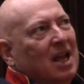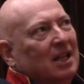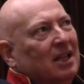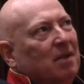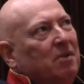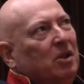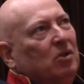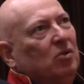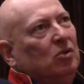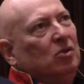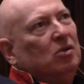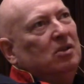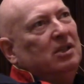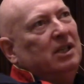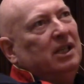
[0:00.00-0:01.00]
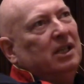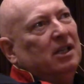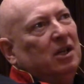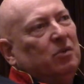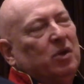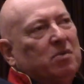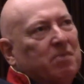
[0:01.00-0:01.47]
I mean, to go
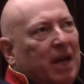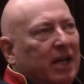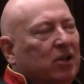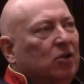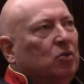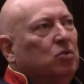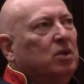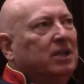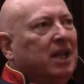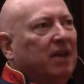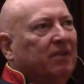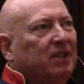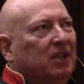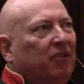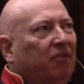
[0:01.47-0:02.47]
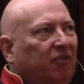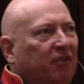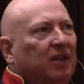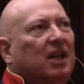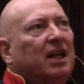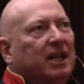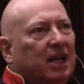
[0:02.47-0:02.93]
there with my crew and everything,
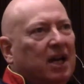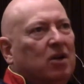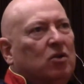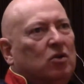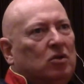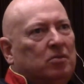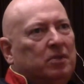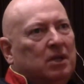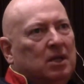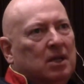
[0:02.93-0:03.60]
feel like a home.